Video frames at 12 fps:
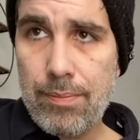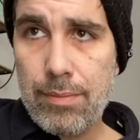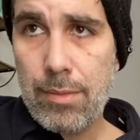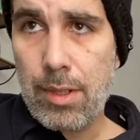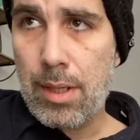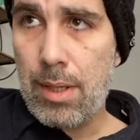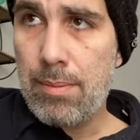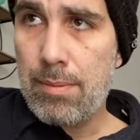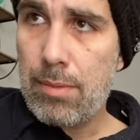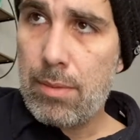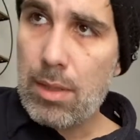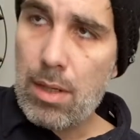Okay,
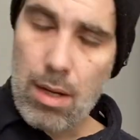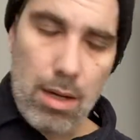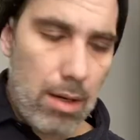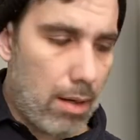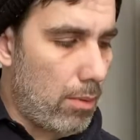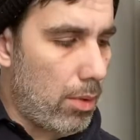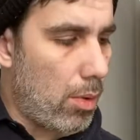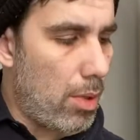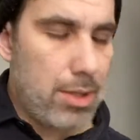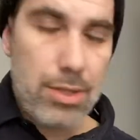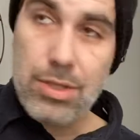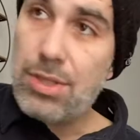
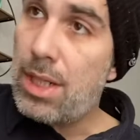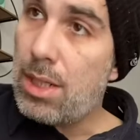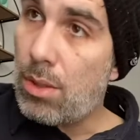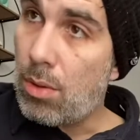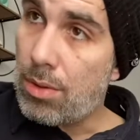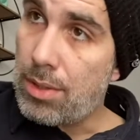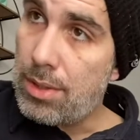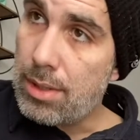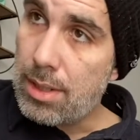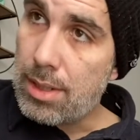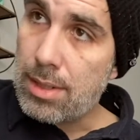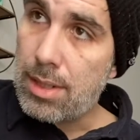going to the C chord,
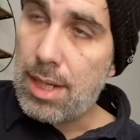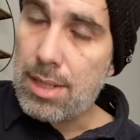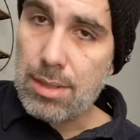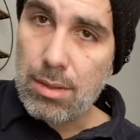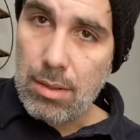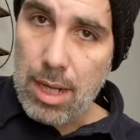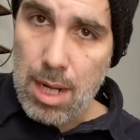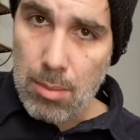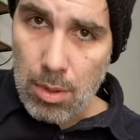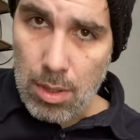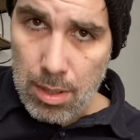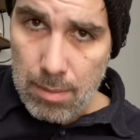he does a nice little
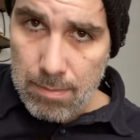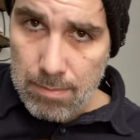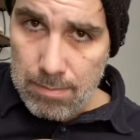hammer on.